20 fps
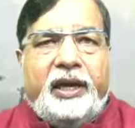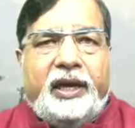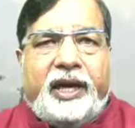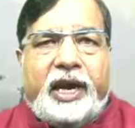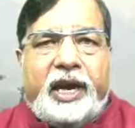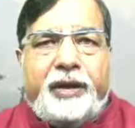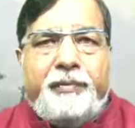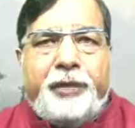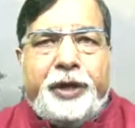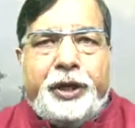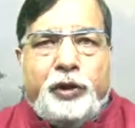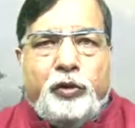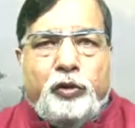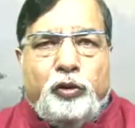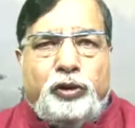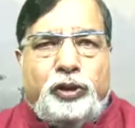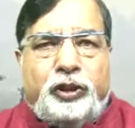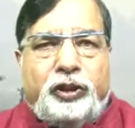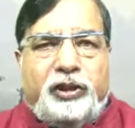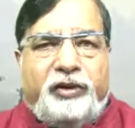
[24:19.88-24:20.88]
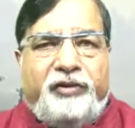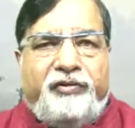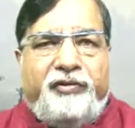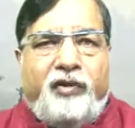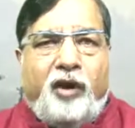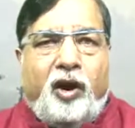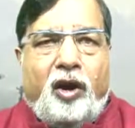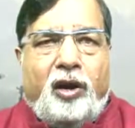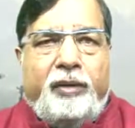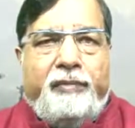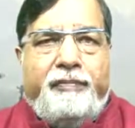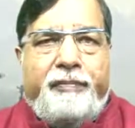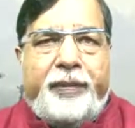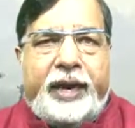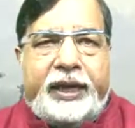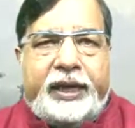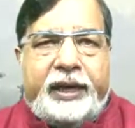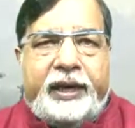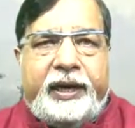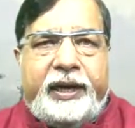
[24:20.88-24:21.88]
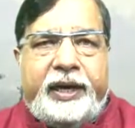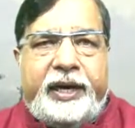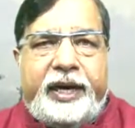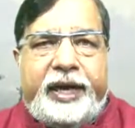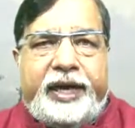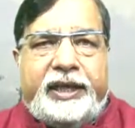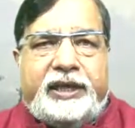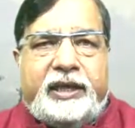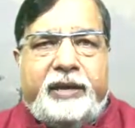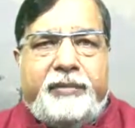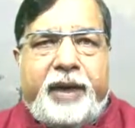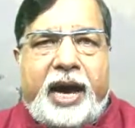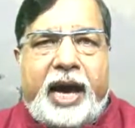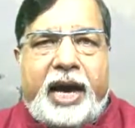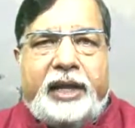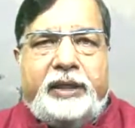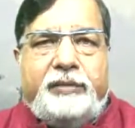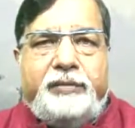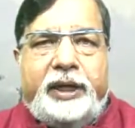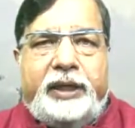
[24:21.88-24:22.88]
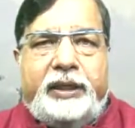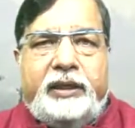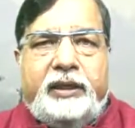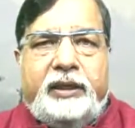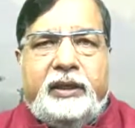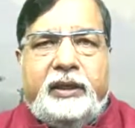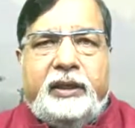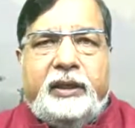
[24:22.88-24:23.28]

can be used for better irrigation management.